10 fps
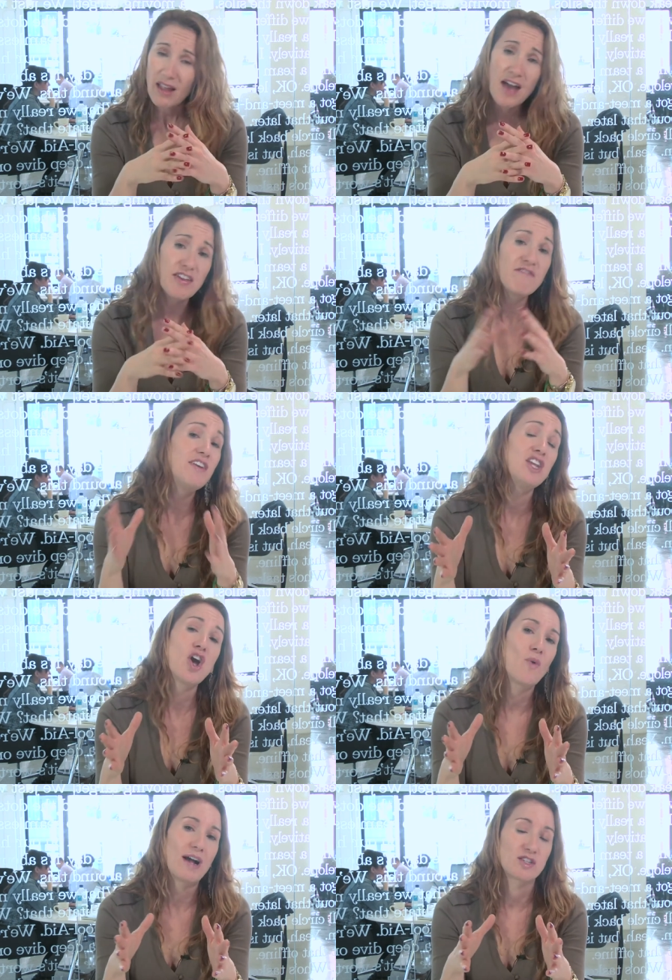I think
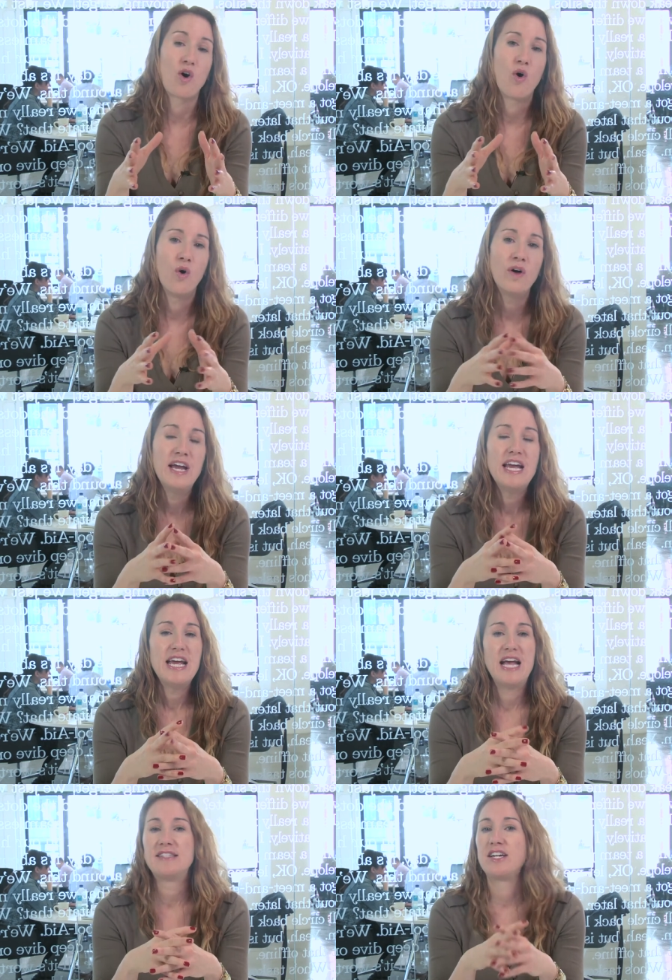video as a whole
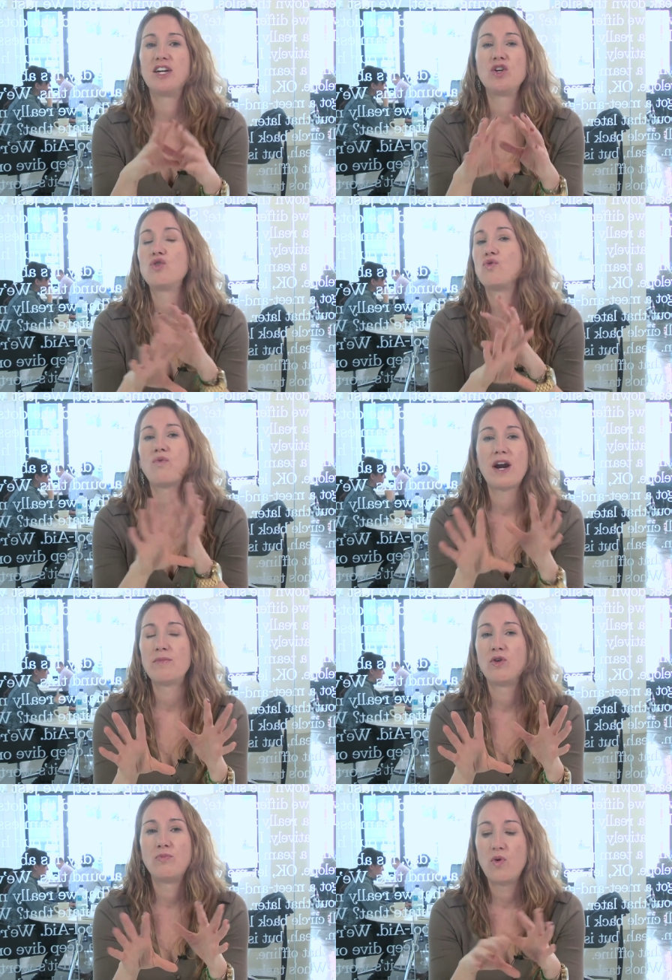is at an
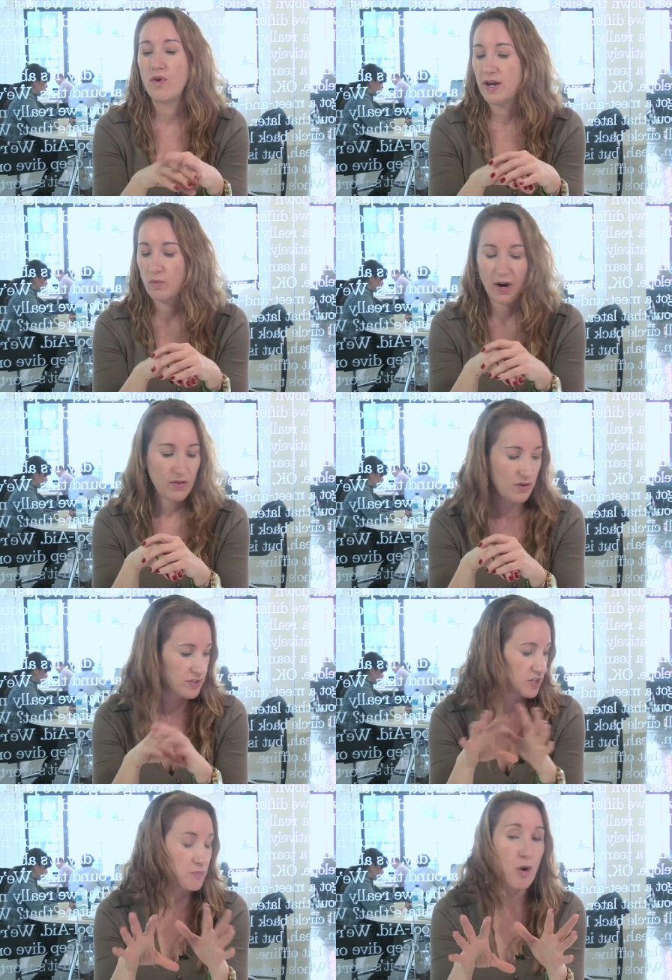incredible point where
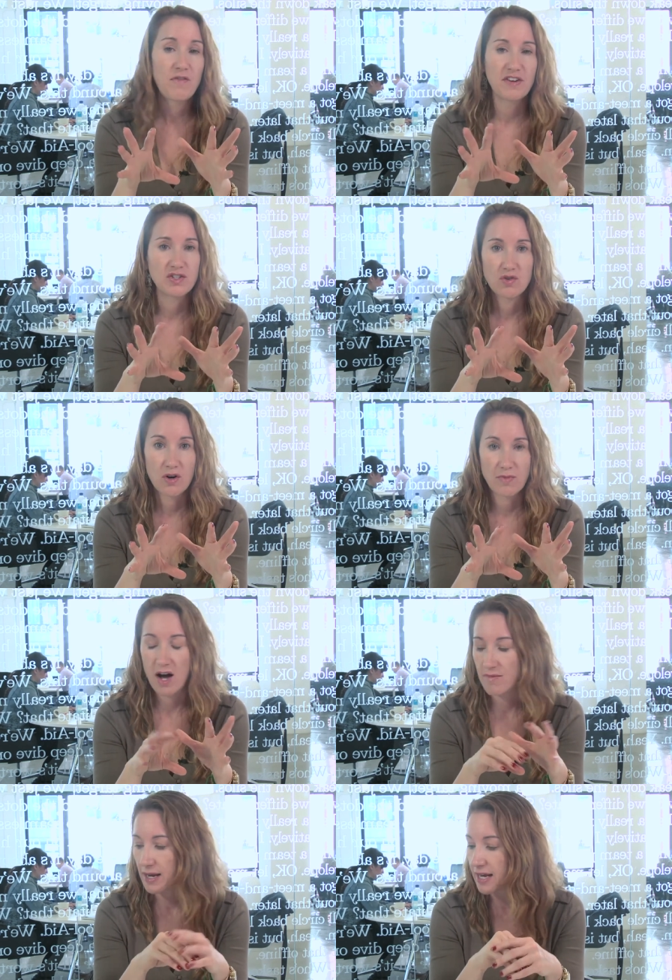there's this perfect storm
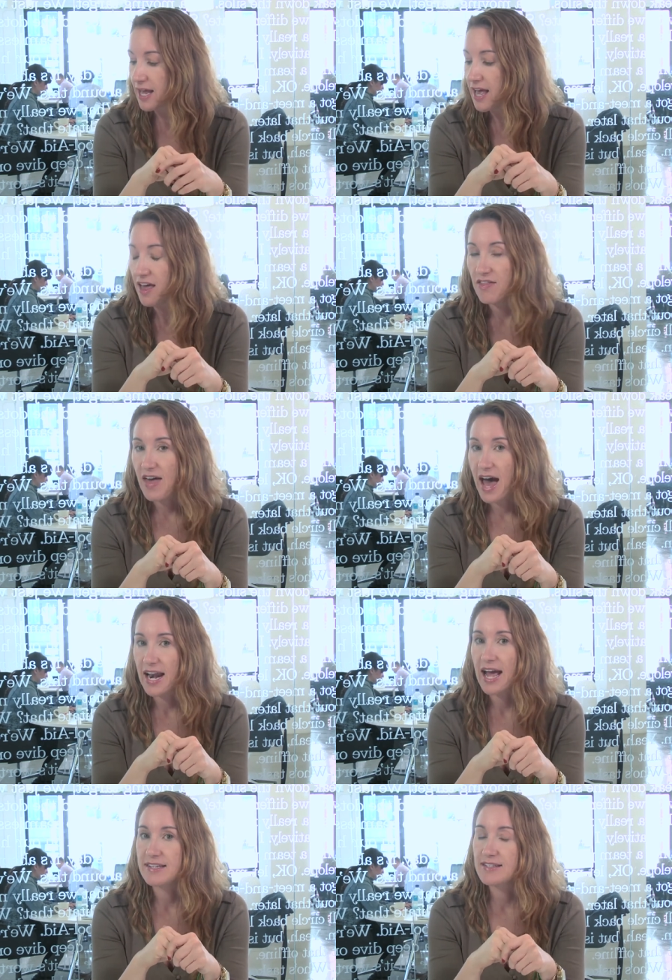coming
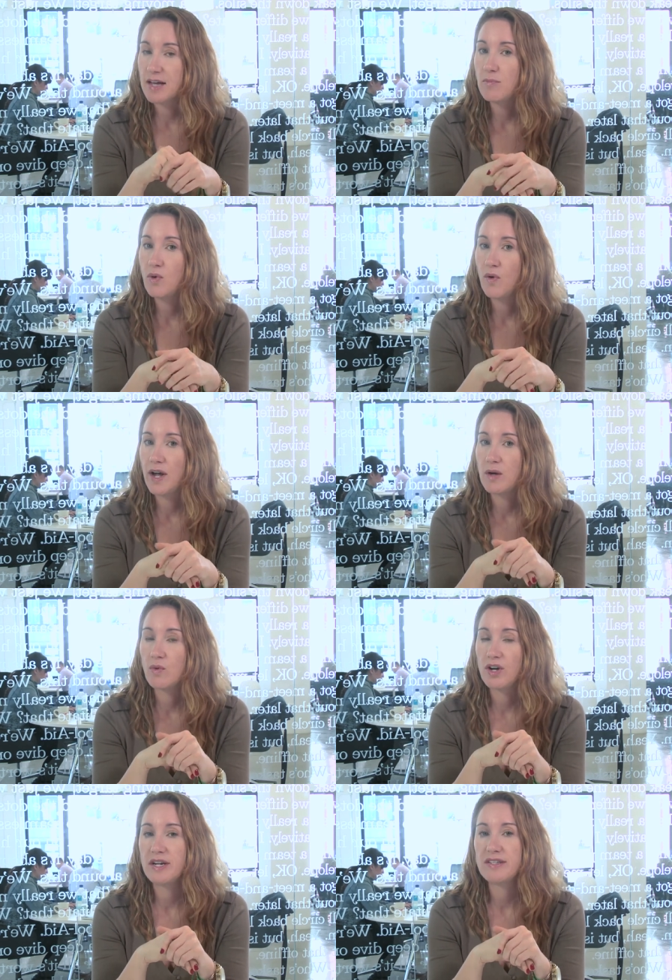that at some point
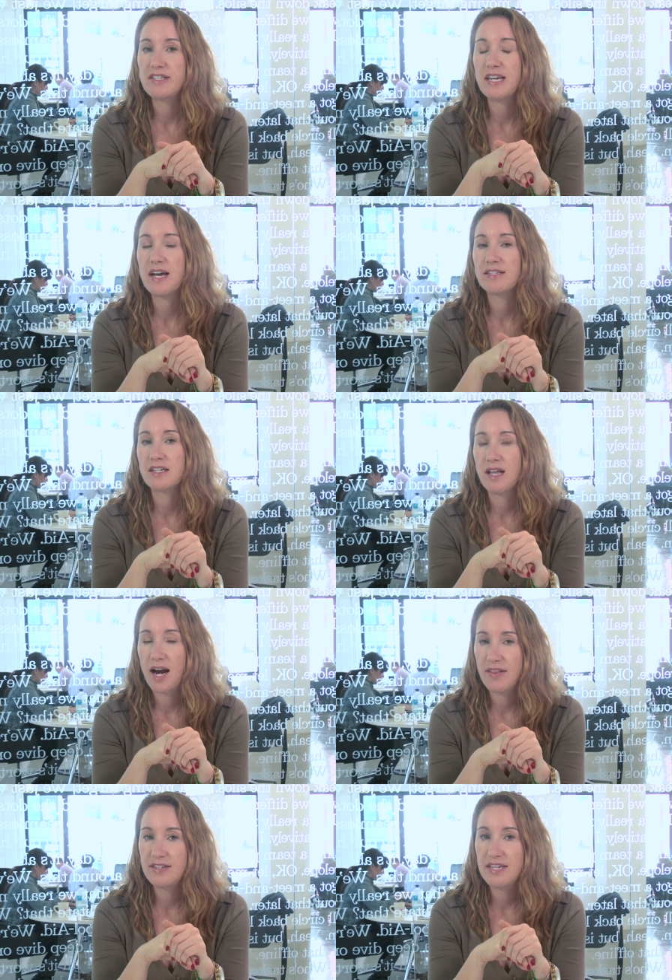we're going to see a
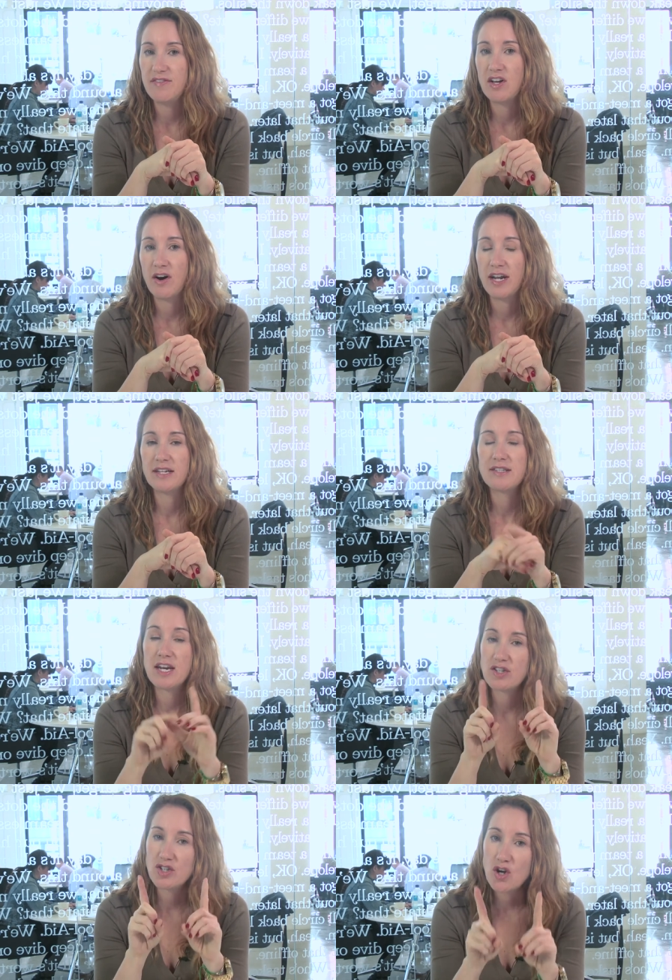decline in the TV audience
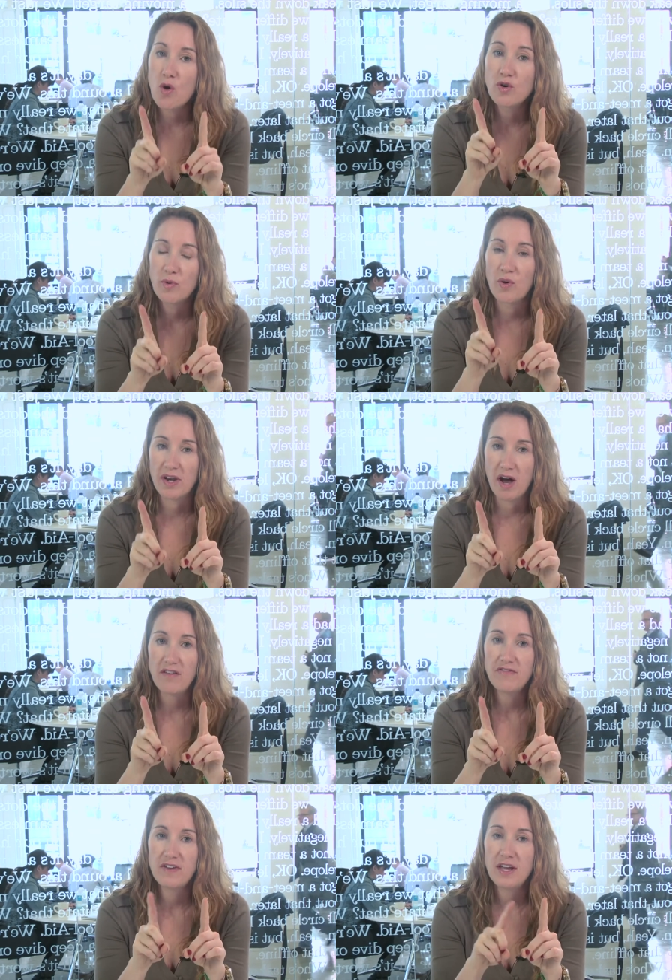that is notable enough